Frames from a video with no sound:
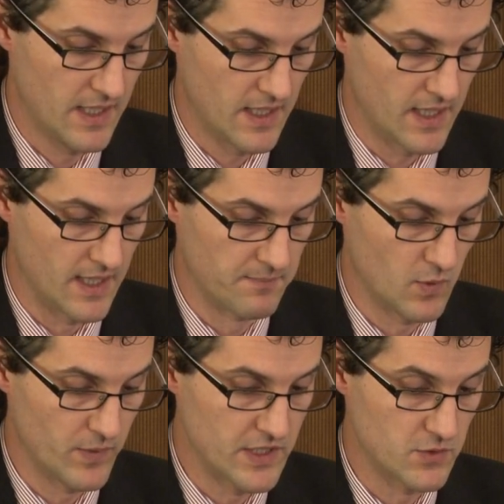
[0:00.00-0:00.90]
Um,
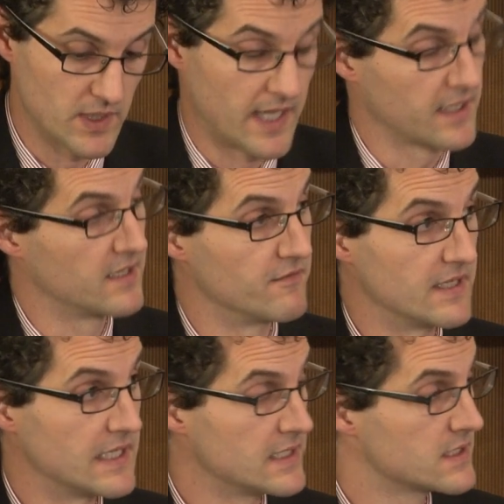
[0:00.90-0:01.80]
we do a lot of
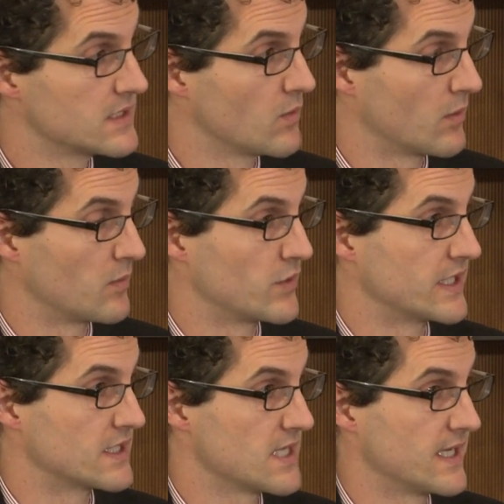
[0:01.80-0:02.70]
convenings where we'll
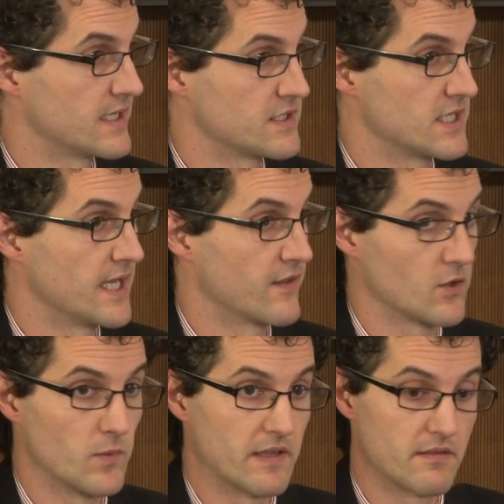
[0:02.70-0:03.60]
bring scientists together
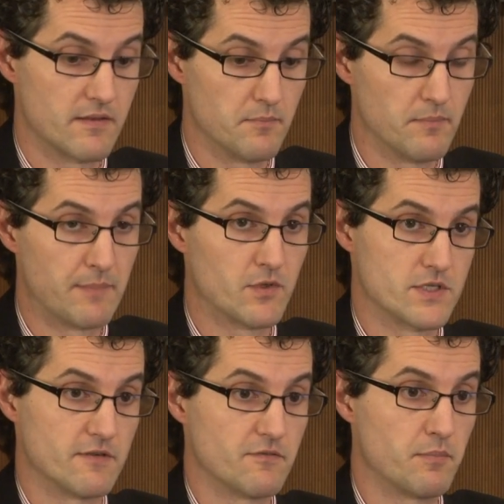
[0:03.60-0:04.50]
with
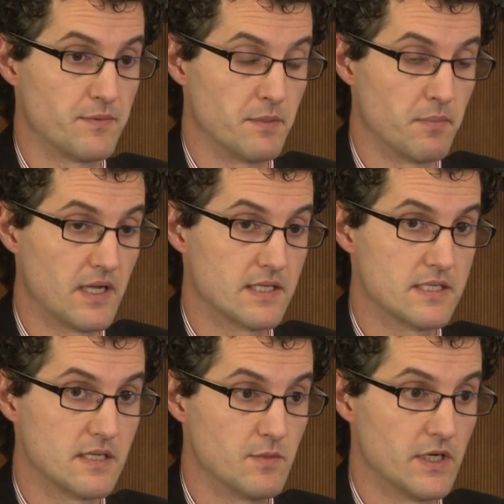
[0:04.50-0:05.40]
members of the policy
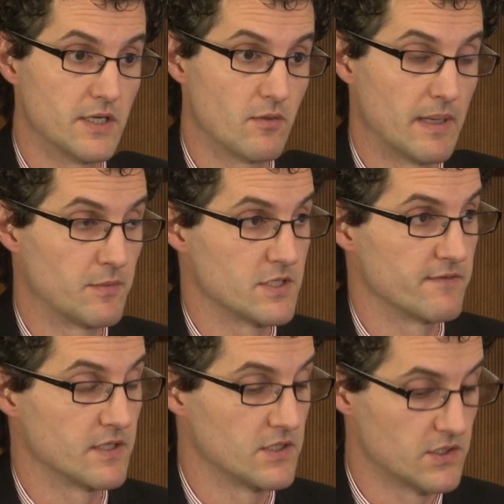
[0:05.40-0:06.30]
community or members of
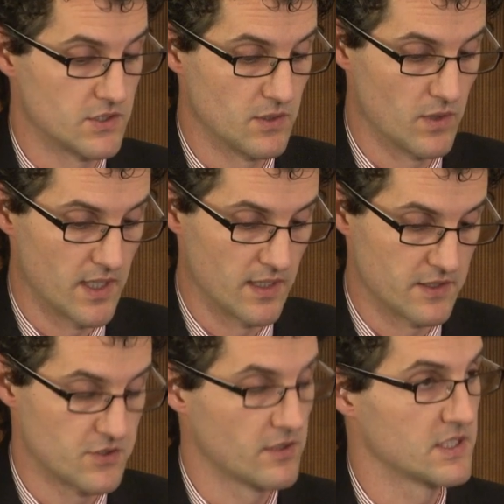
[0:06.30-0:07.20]
the, uh, the
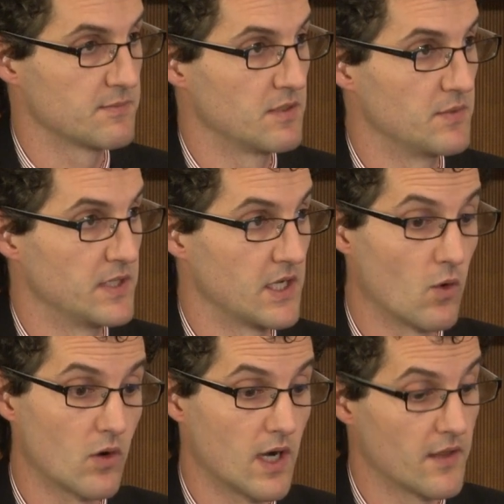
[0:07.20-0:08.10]
journalism community
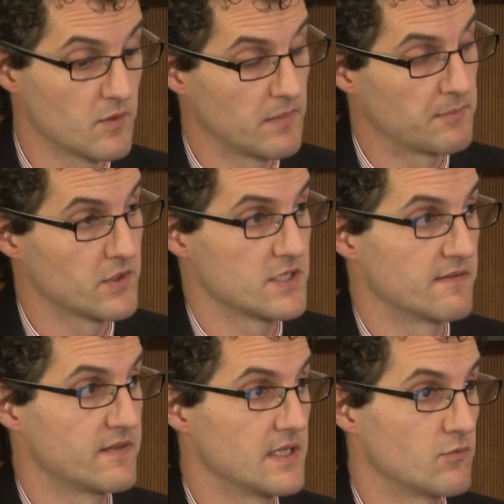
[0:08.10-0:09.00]
or other members
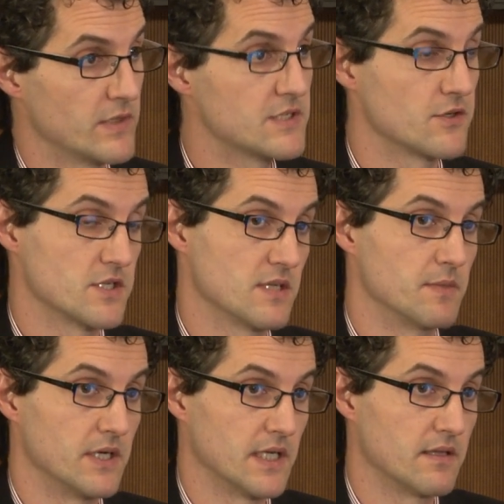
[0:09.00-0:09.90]
of the research
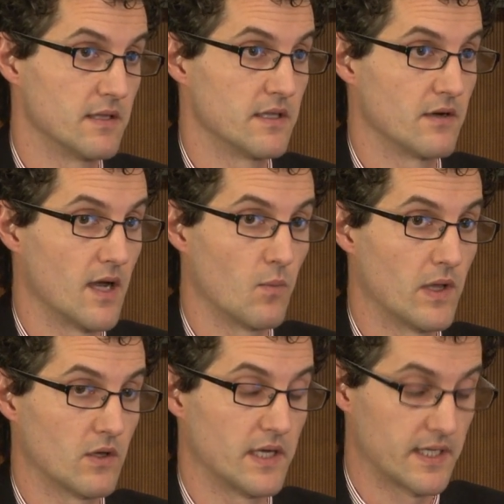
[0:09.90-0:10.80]
community that they're not
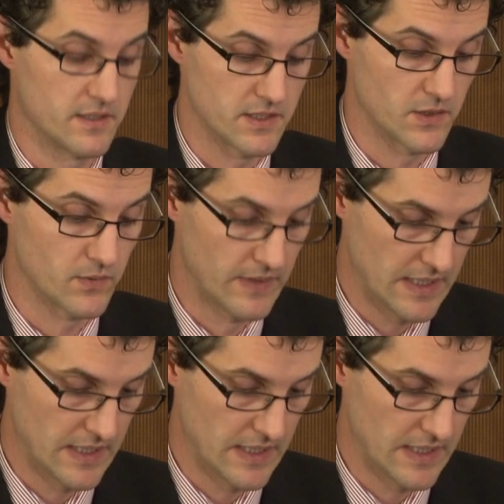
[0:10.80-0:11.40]
well connected to.